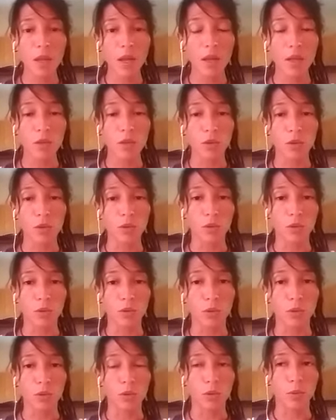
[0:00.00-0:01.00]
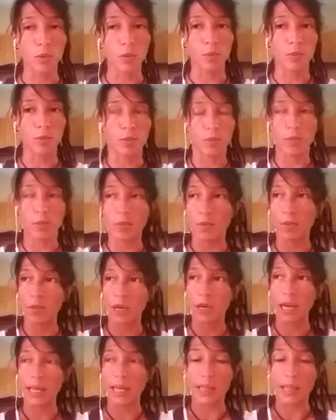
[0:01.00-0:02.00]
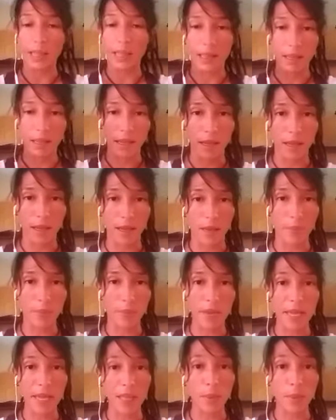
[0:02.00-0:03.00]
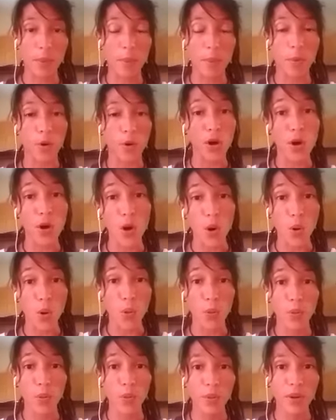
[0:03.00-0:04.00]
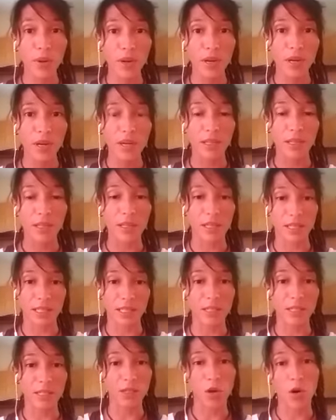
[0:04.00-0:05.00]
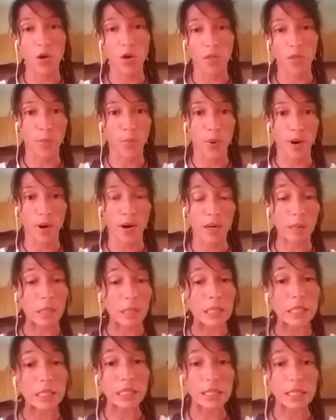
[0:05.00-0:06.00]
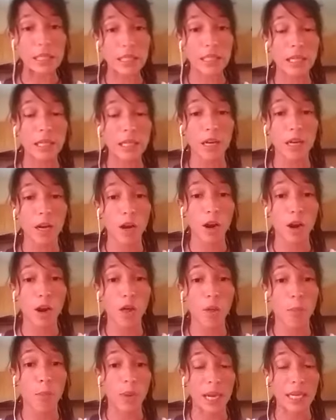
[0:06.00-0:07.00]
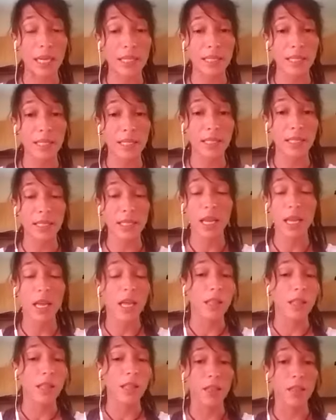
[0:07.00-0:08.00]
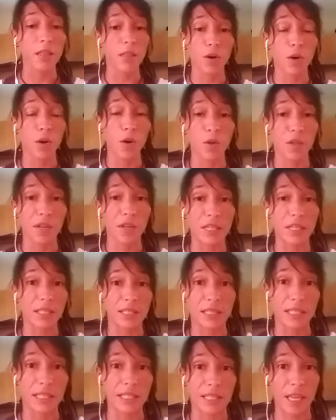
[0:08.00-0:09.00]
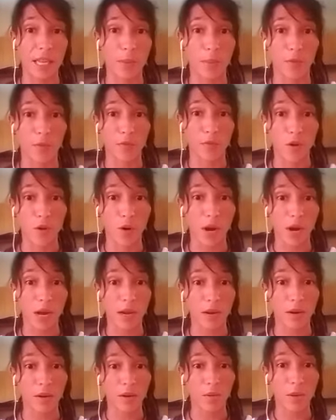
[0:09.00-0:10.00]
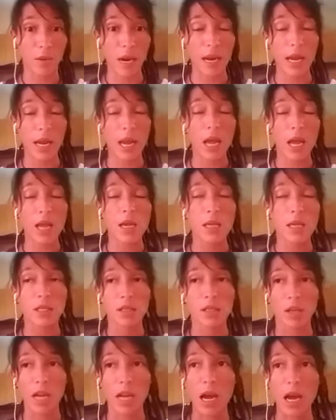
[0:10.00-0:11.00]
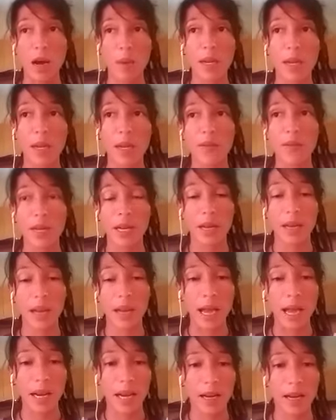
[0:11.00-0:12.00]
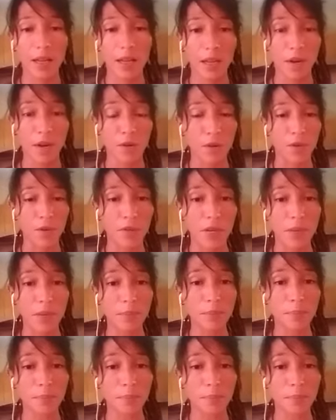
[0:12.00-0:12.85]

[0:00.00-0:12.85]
to like make the people know there's this other part. It's still in other places that they don't know that it's this type of yoga, right? So now I'm living in an island in the Caribbean,